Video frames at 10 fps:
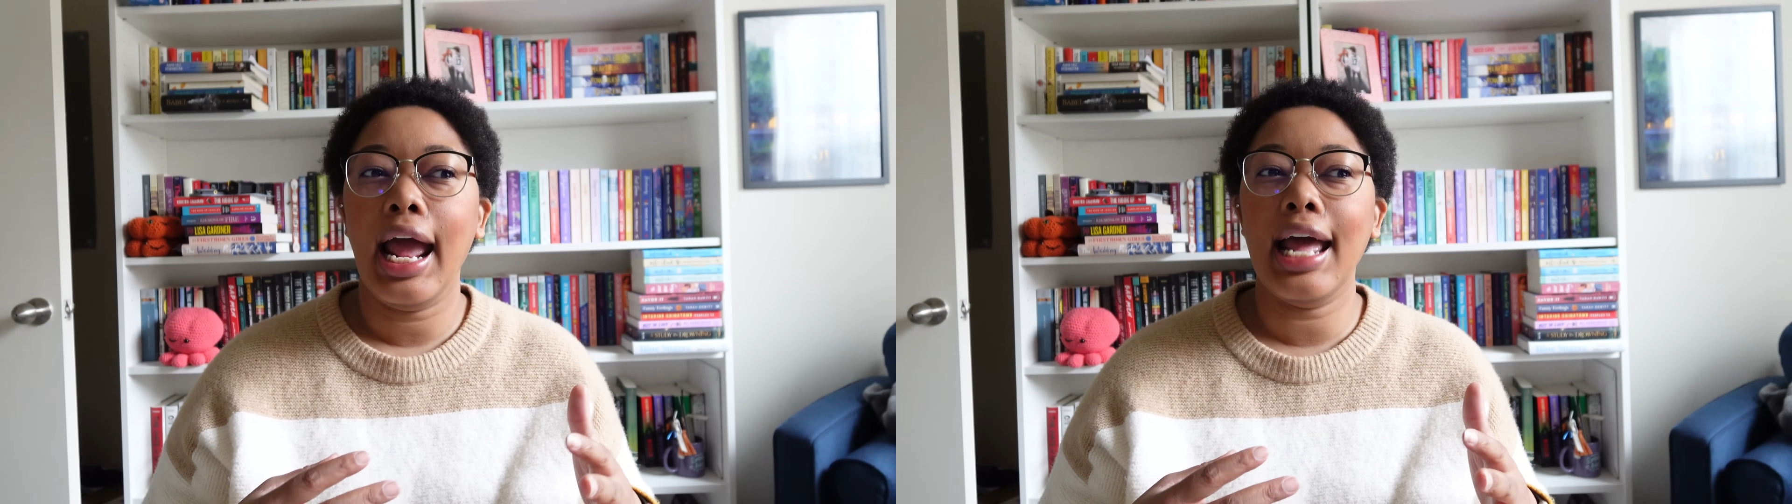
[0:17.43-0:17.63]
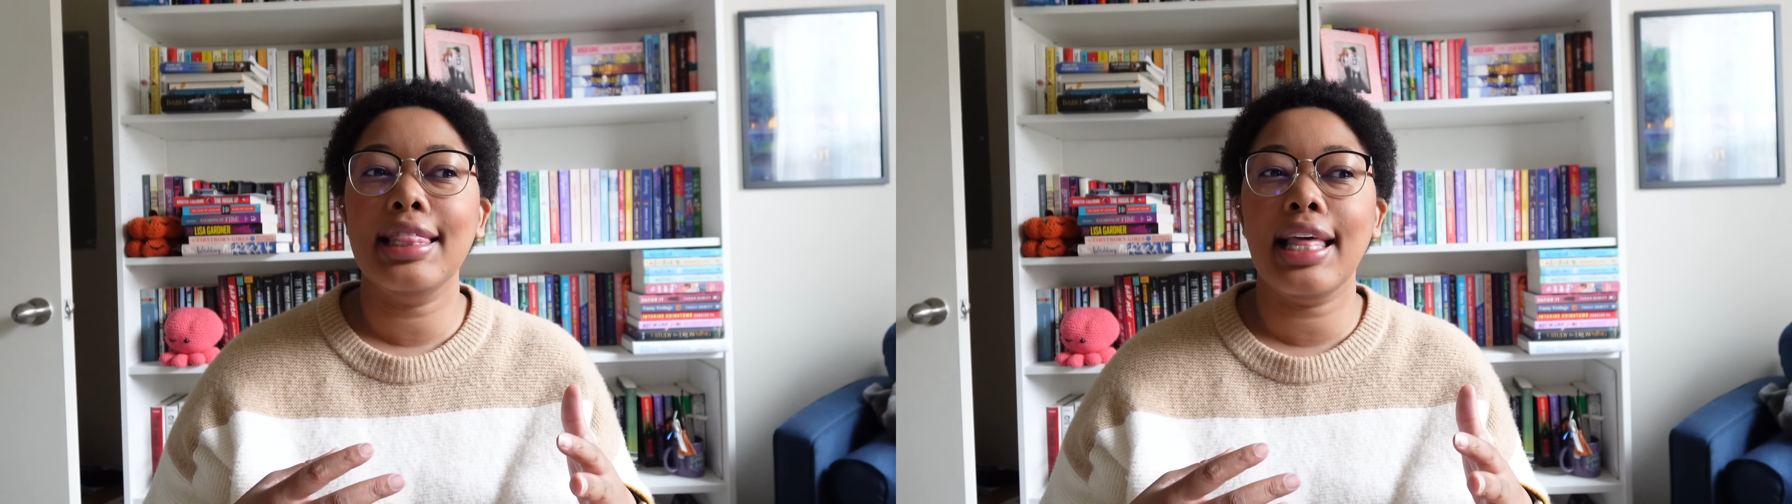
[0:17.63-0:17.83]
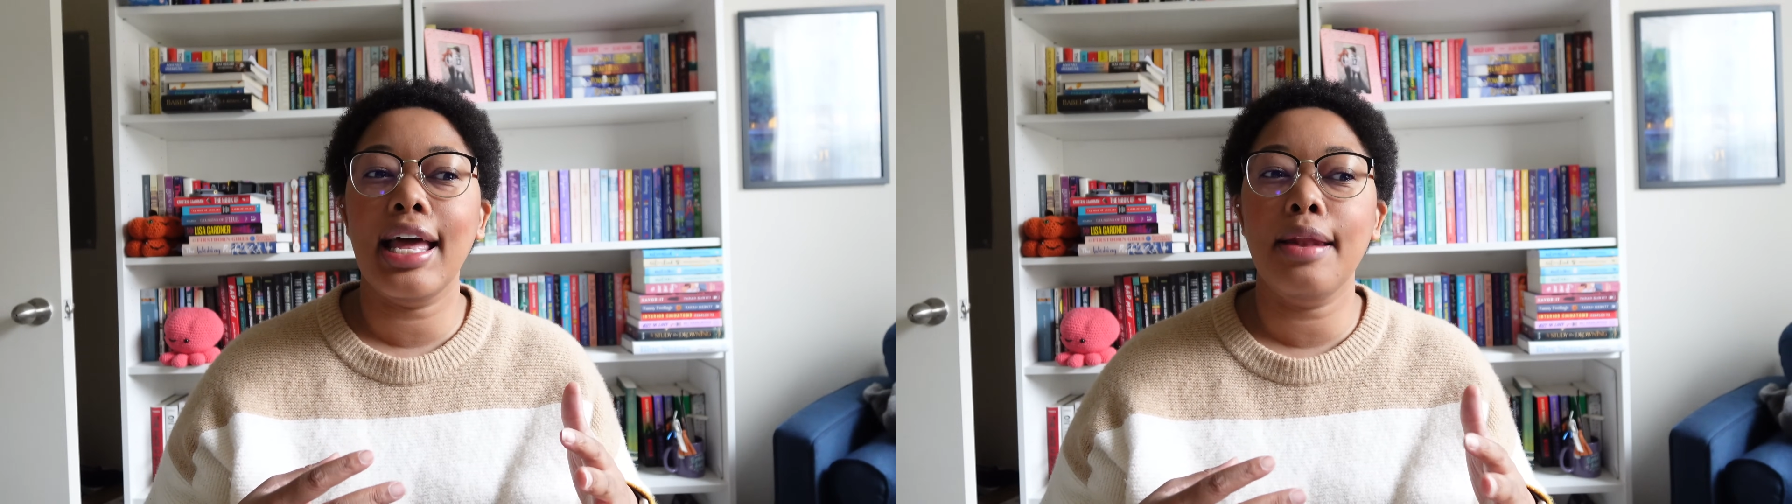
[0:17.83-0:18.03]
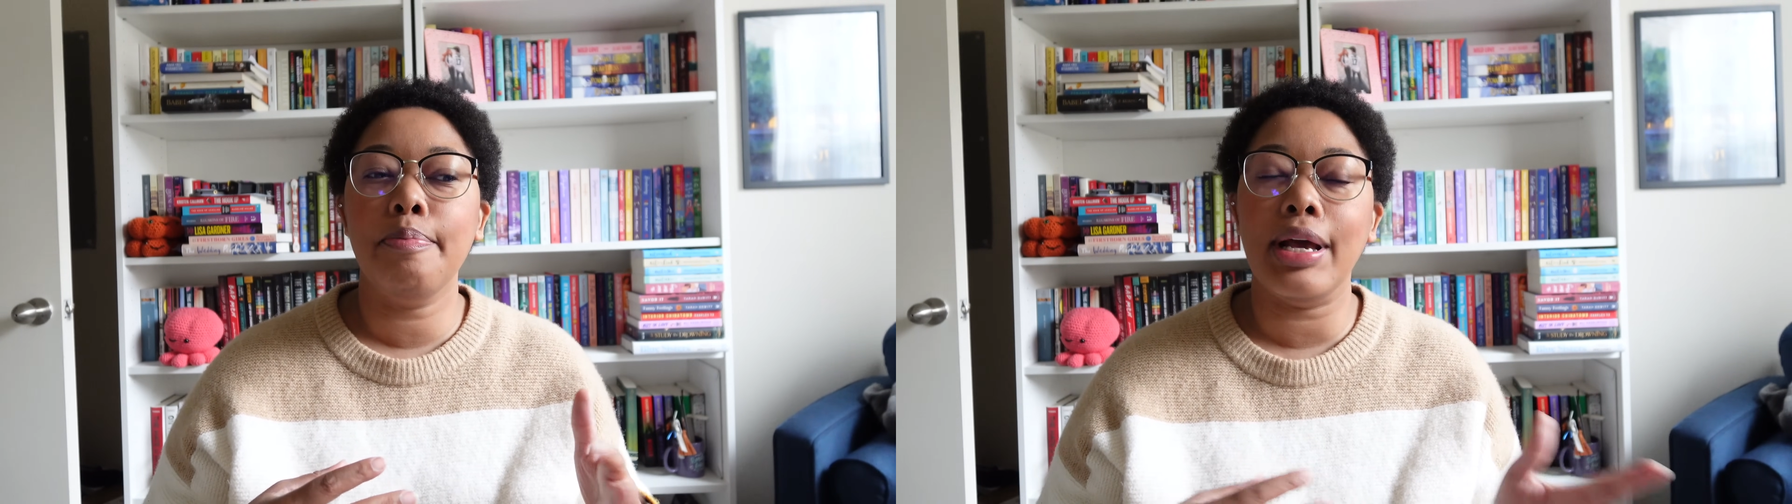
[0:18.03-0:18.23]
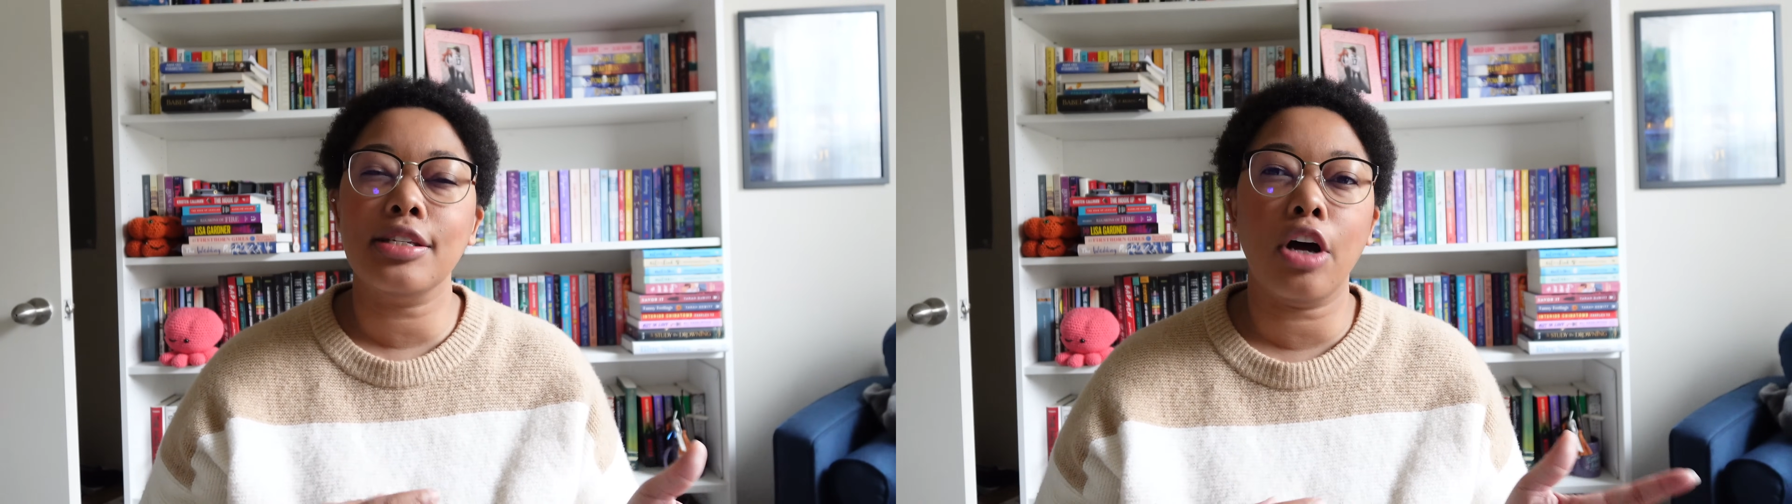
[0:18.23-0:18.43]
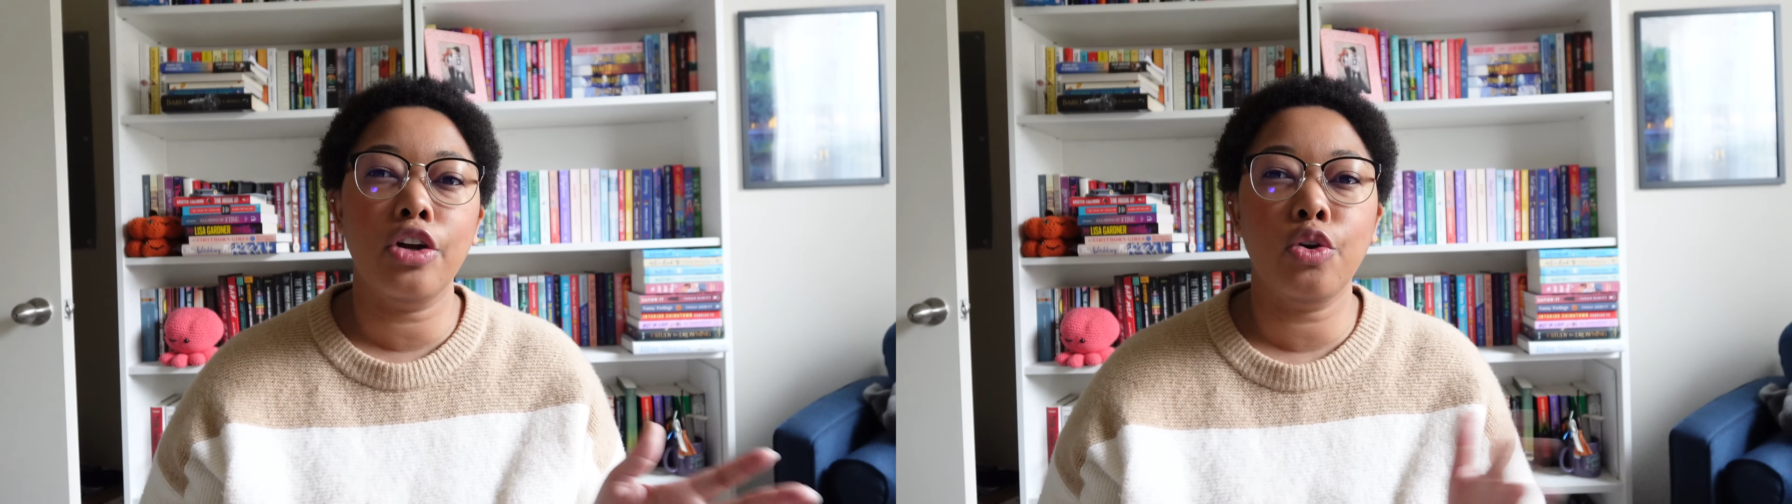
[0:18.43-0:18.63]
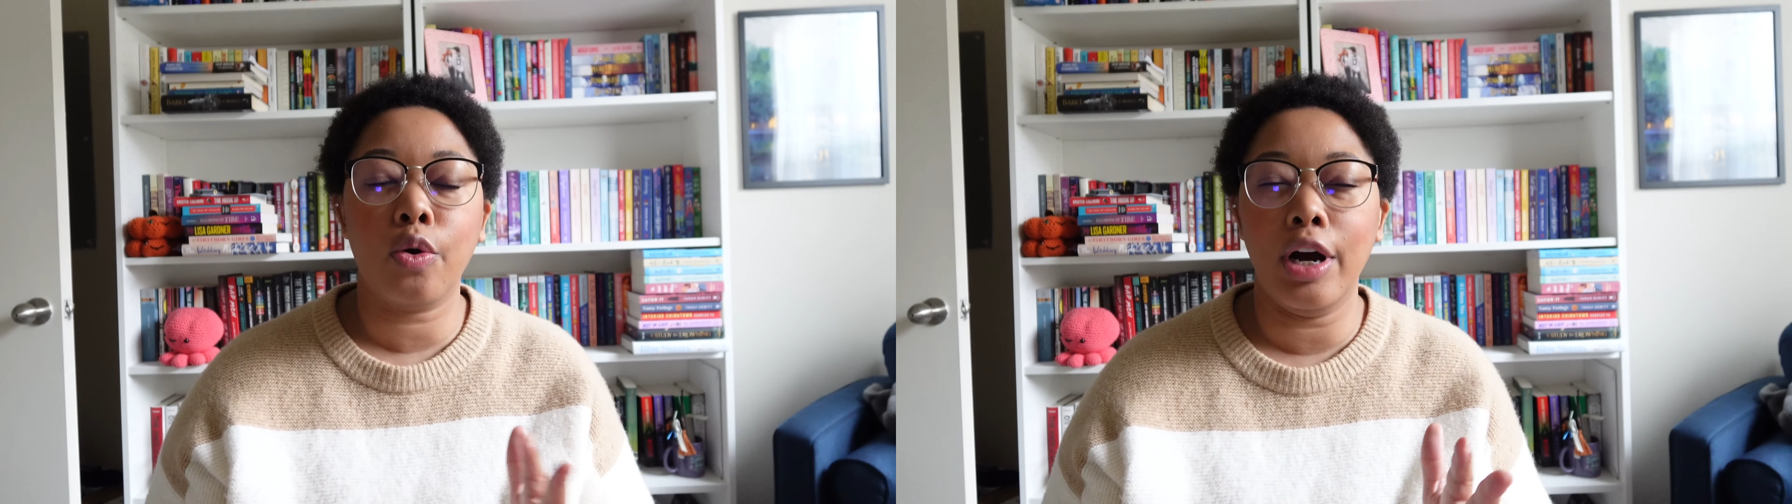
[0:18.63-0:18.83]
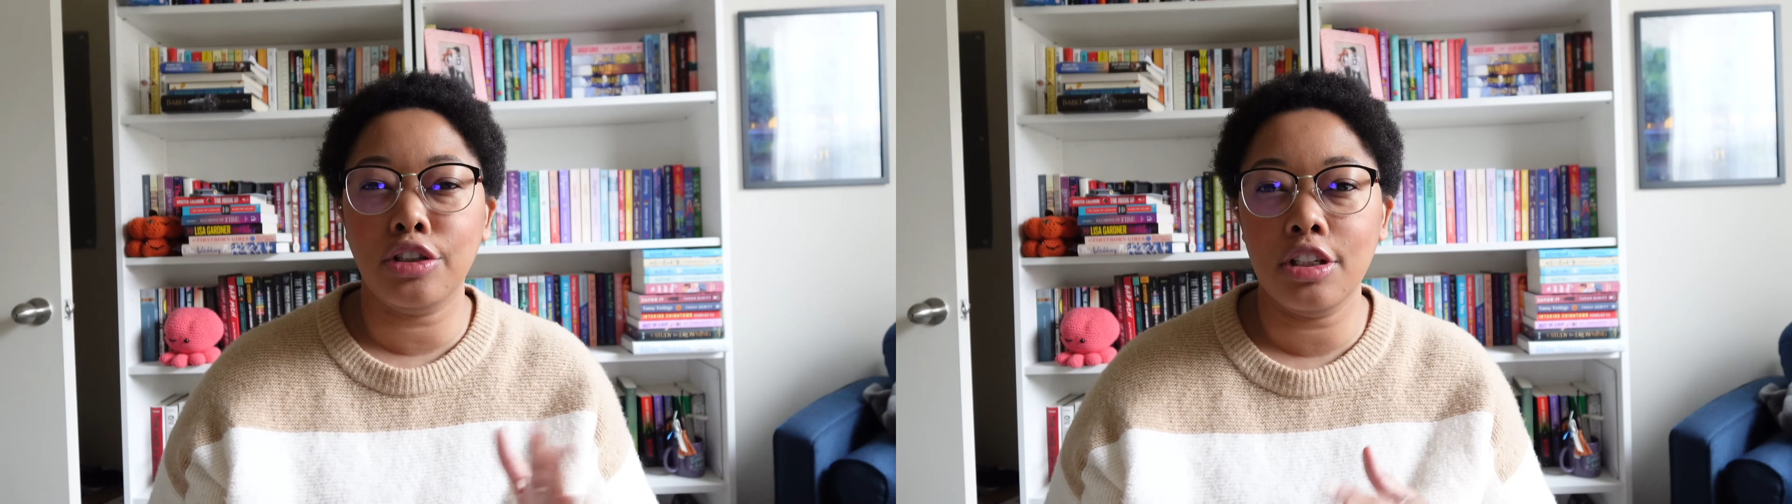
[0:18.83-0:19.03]
and then based on your
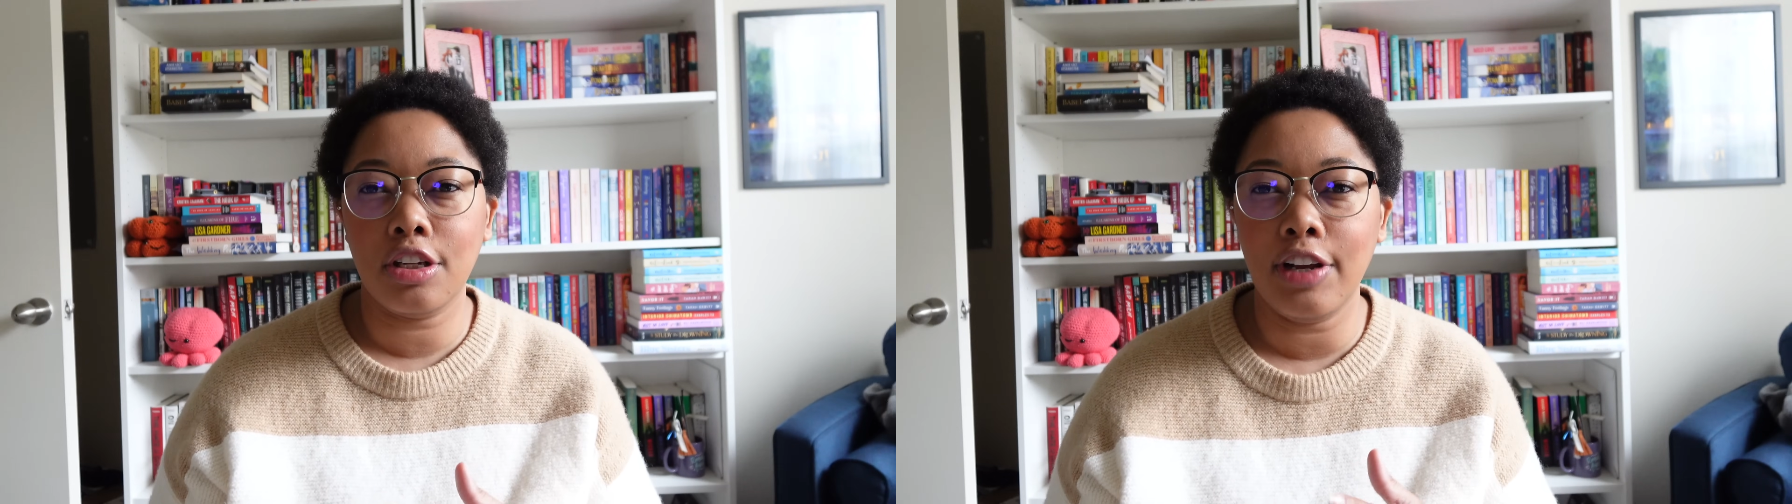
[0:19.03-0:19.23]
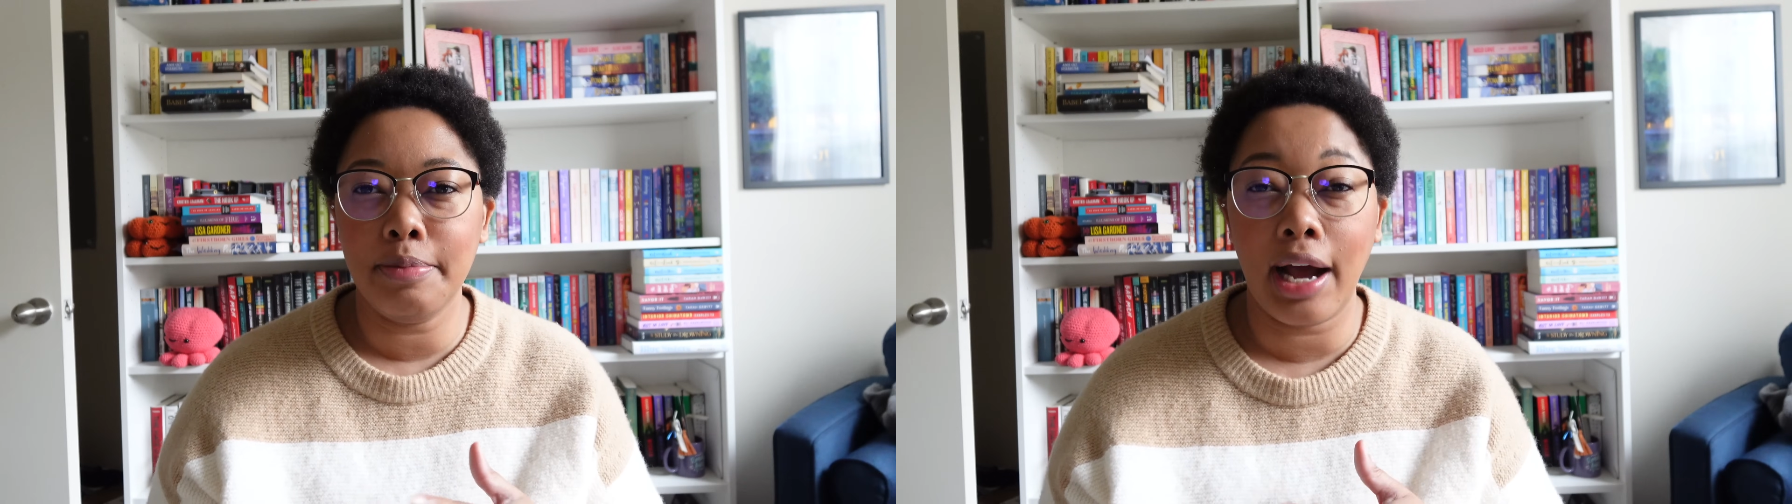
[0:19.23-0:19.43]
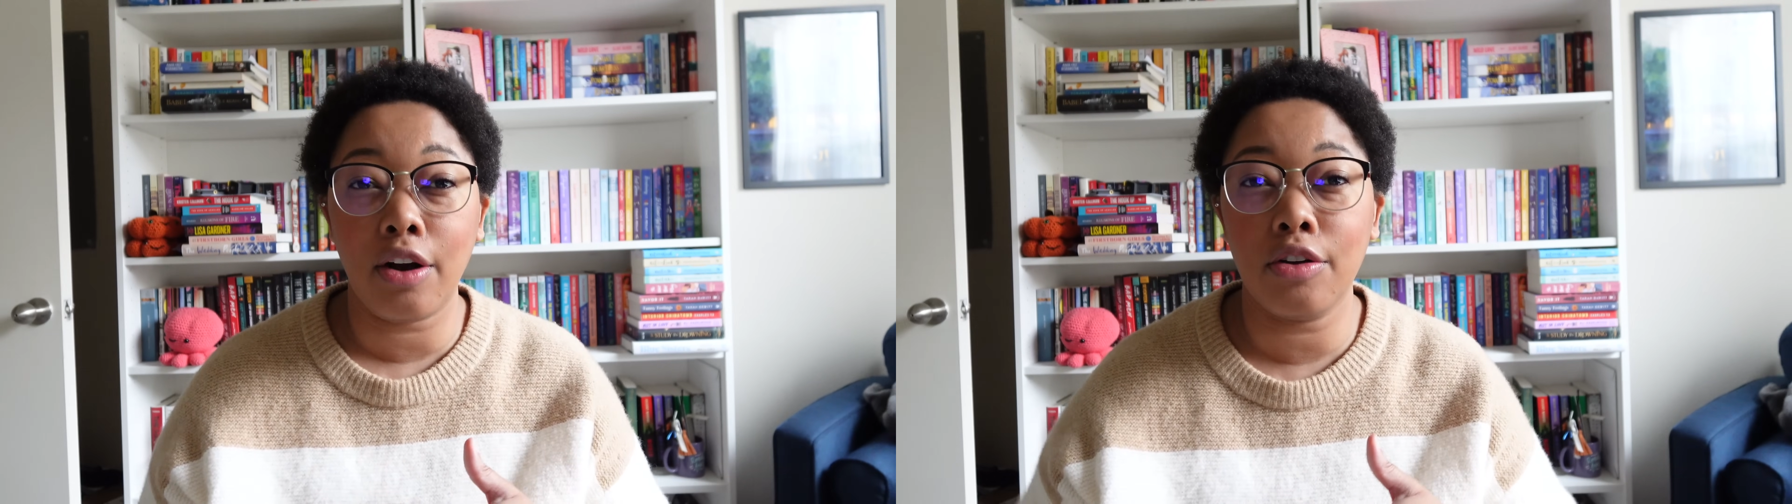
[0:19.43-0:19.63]
questions, feedback,